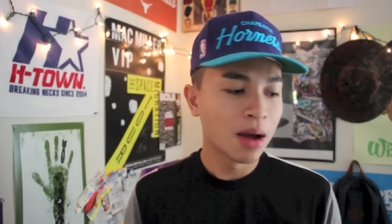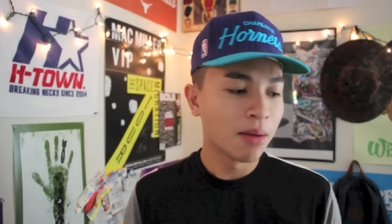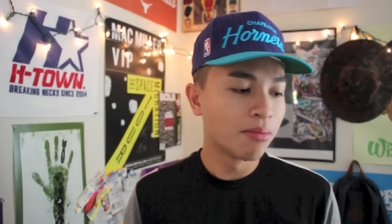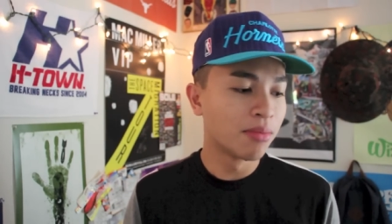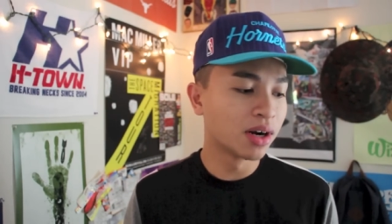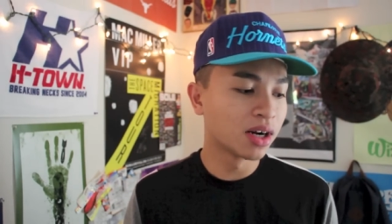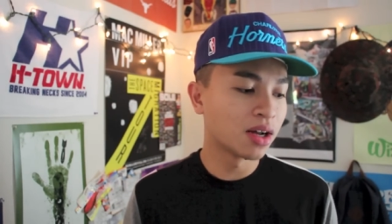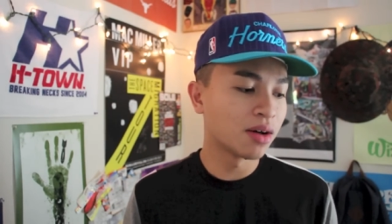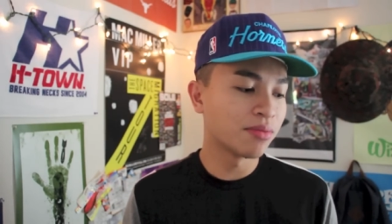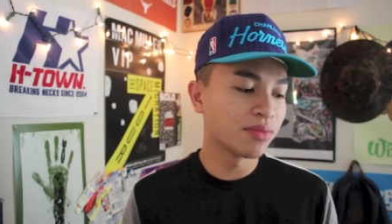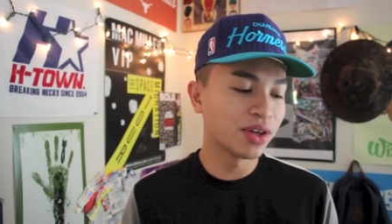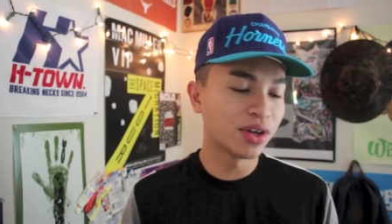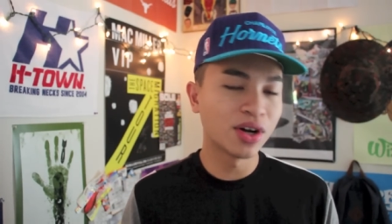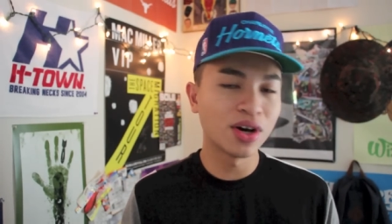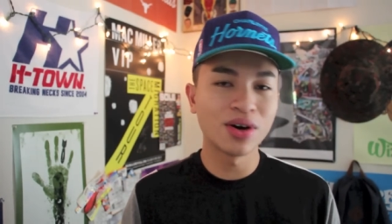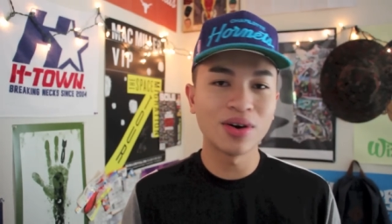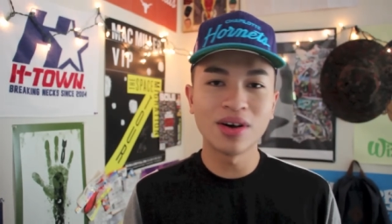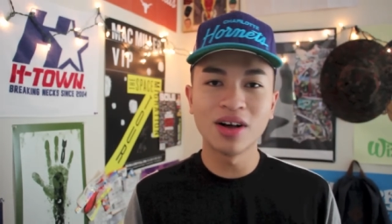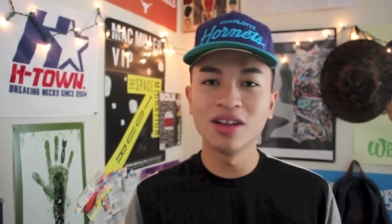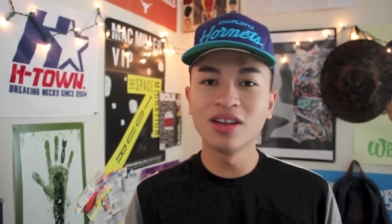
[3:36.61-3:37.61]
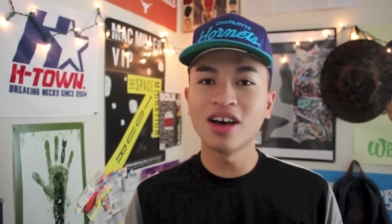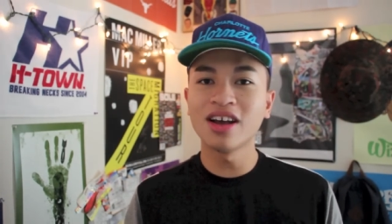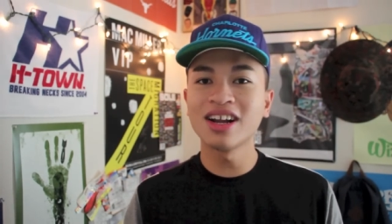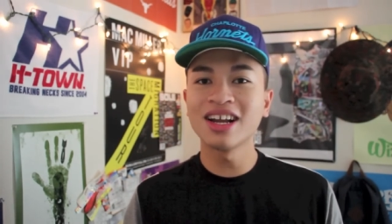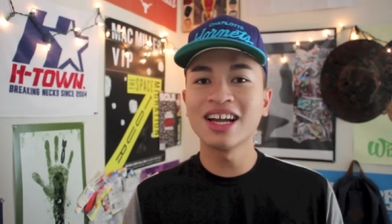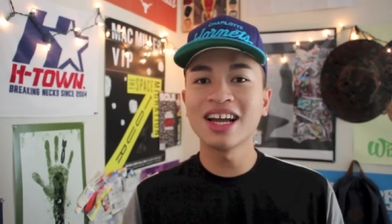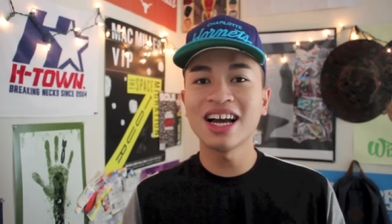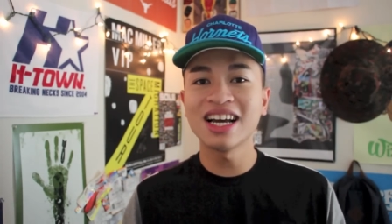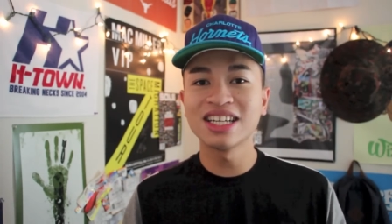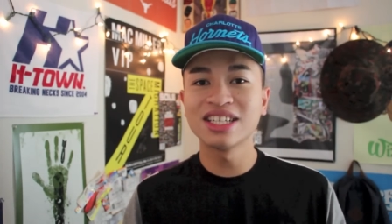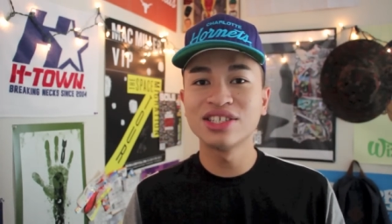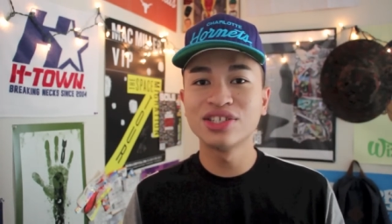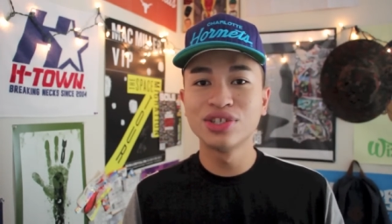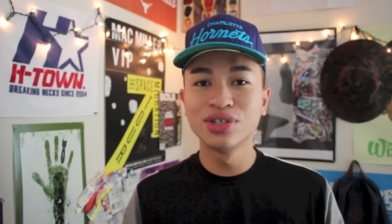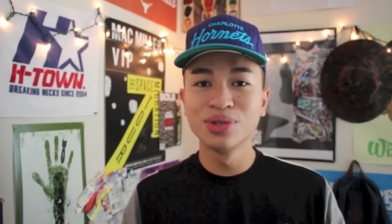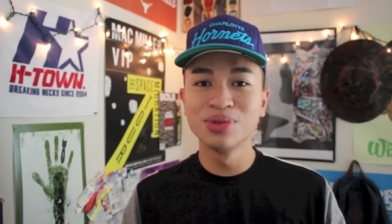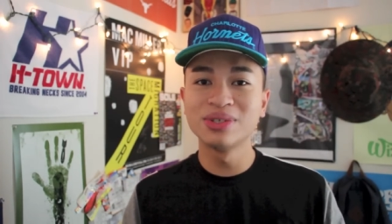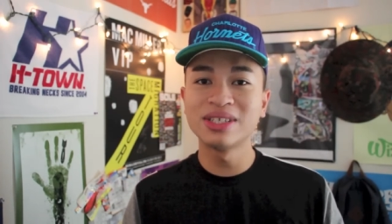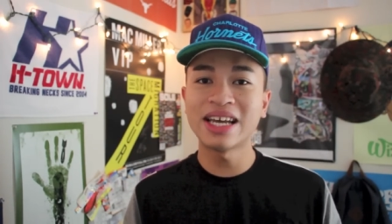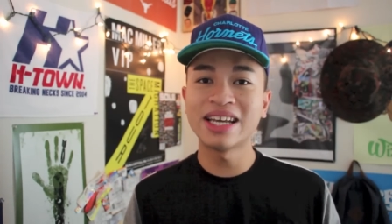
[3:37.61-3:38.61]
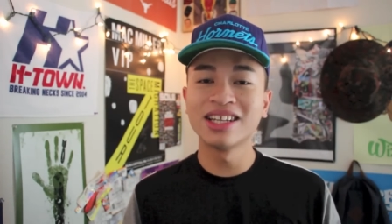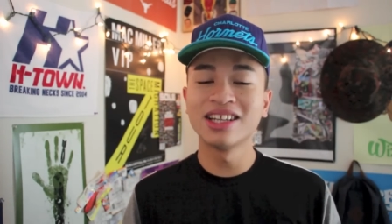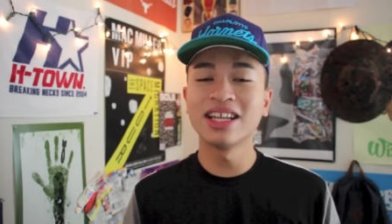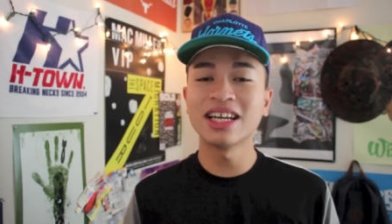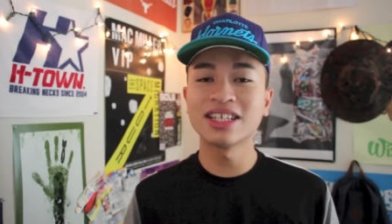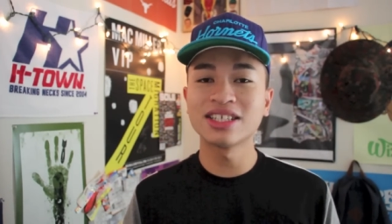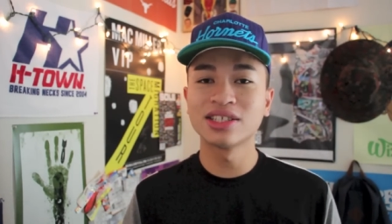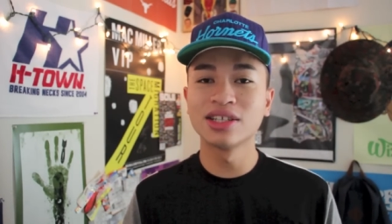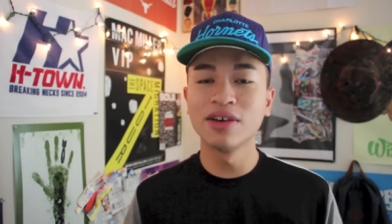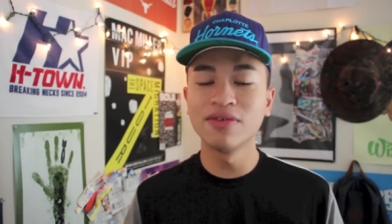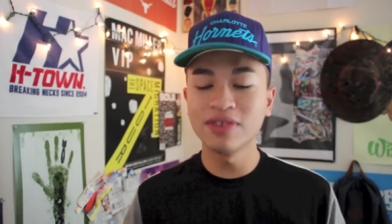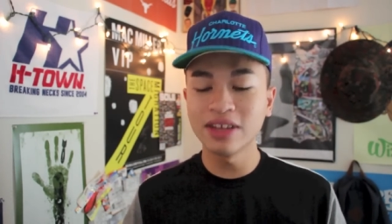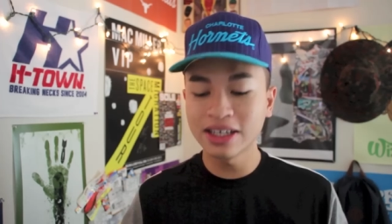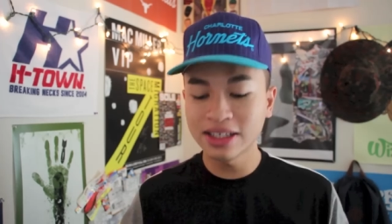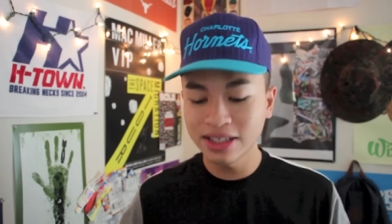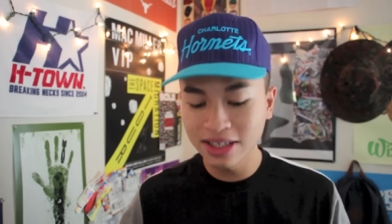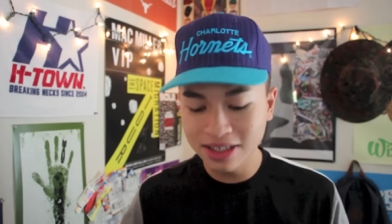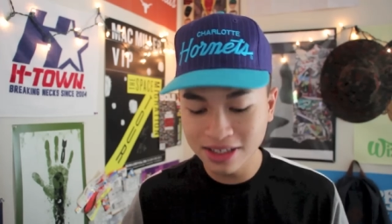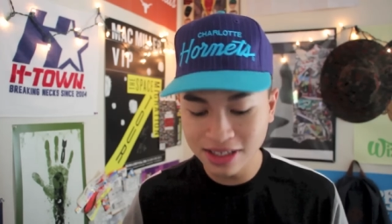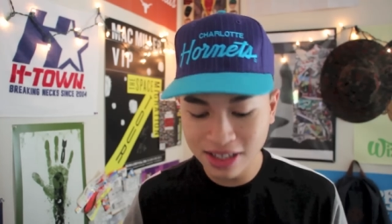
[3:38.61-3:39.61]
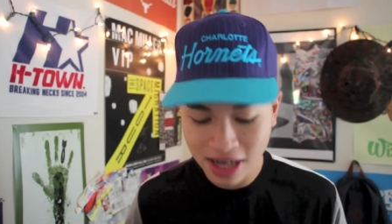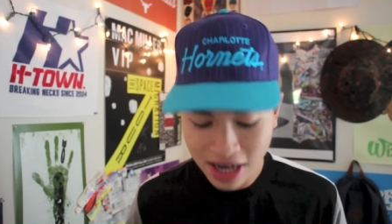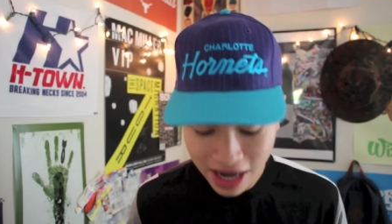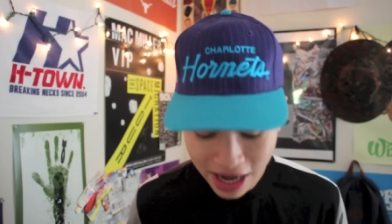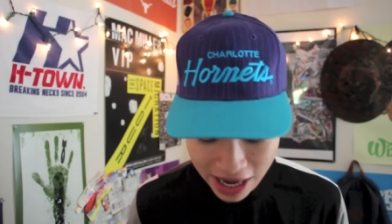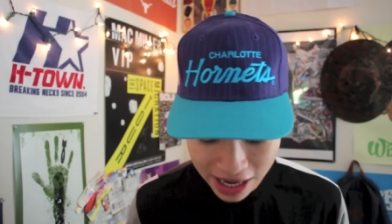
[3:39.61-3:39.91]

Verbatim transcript: but um, you know, a lot of guys do tend to like stuff like this.